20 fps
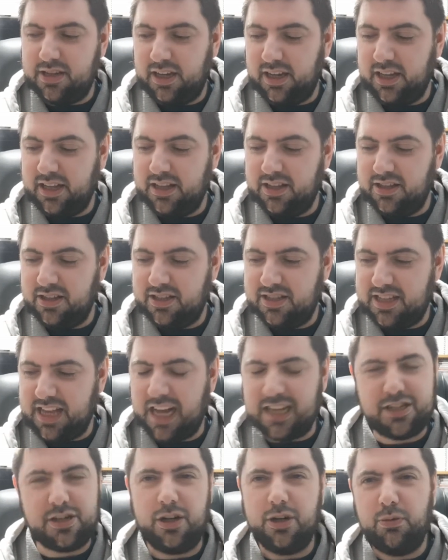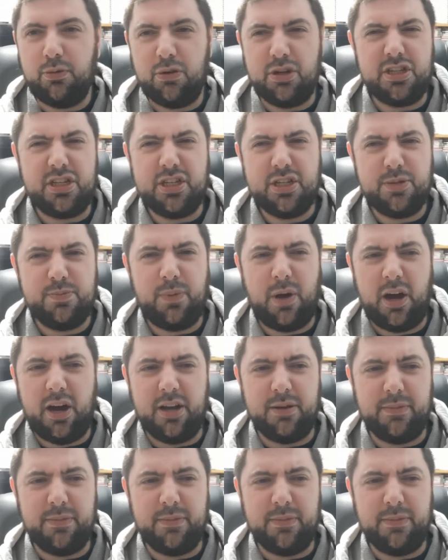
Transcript: And that's kind of what's inspired